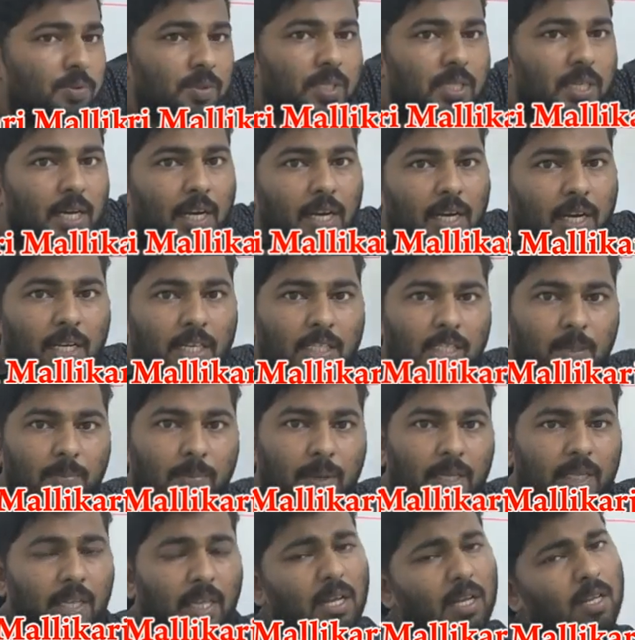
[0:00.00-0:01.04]
which are released
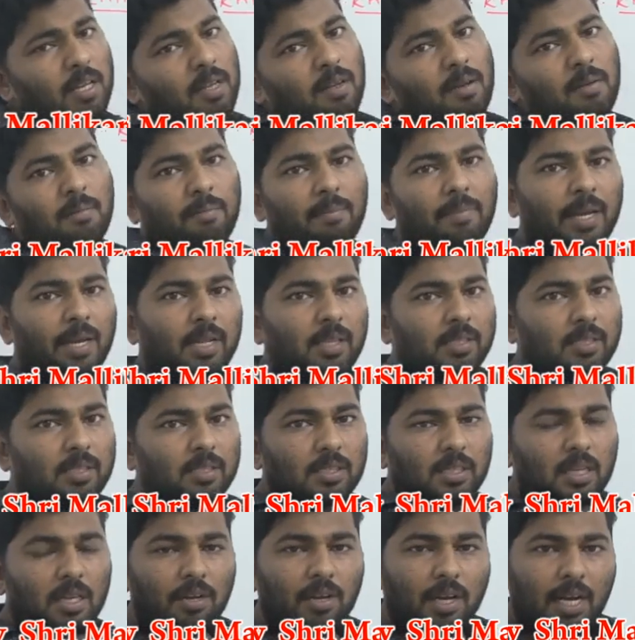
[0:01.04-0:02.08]
by the
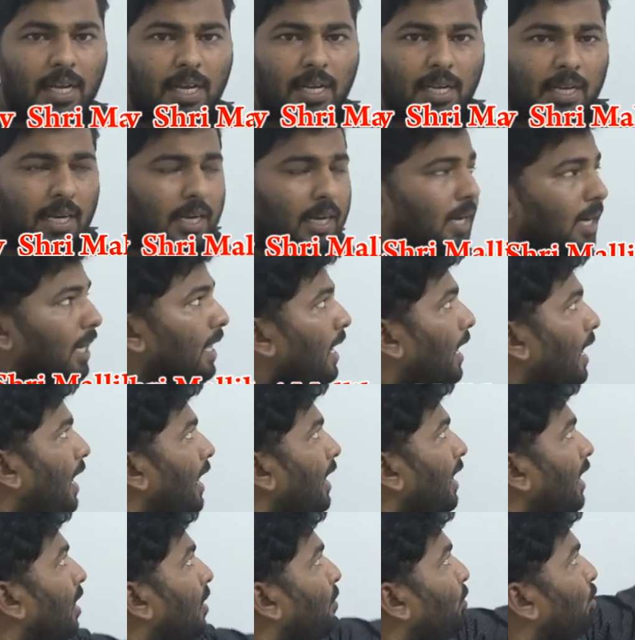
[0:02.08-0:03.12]
males. Are you getting clear
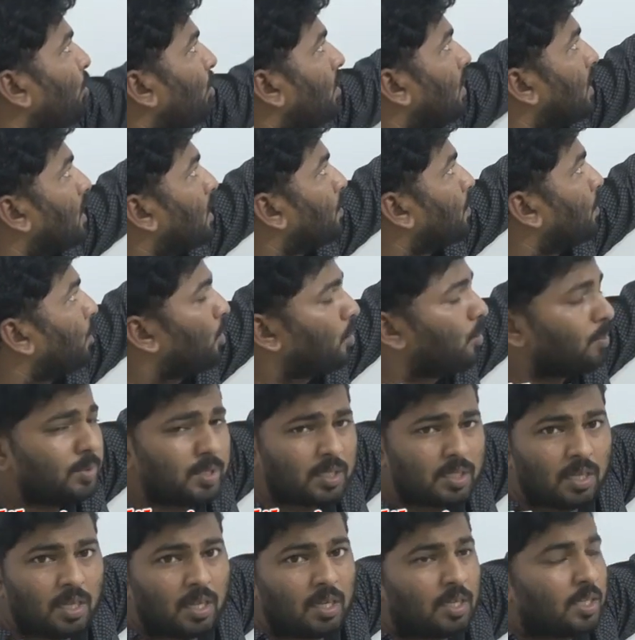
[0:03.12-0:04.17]
idea about these
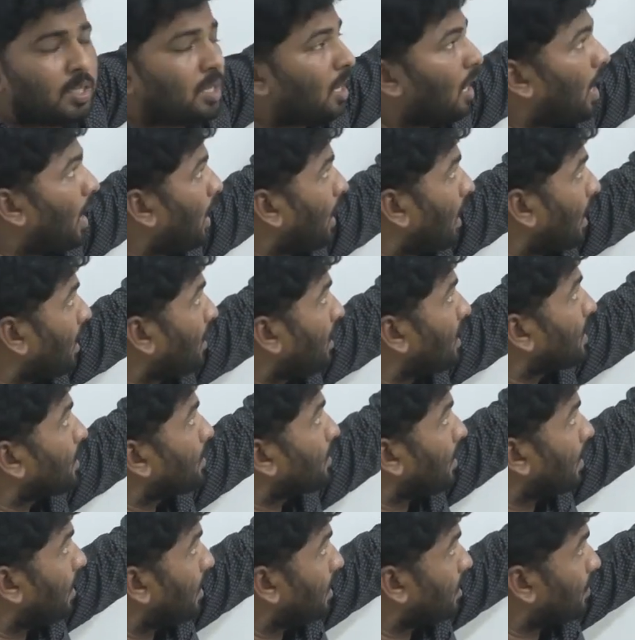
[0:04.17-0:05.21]
sperms? Under the
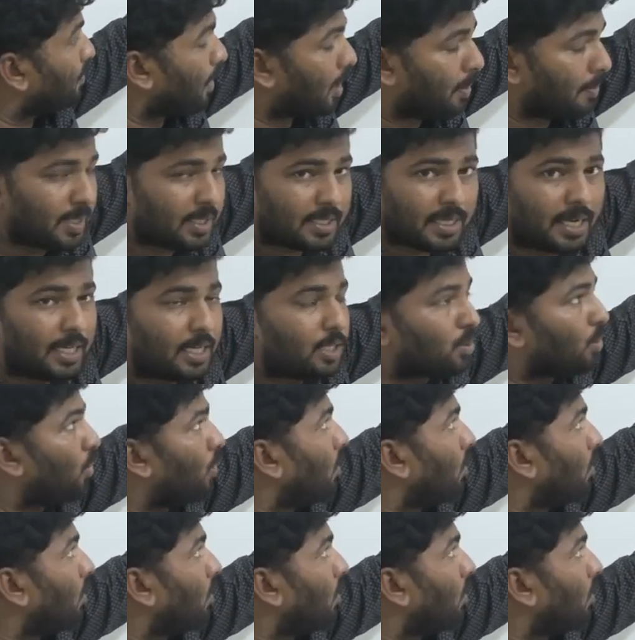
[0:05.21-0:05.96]
spermicides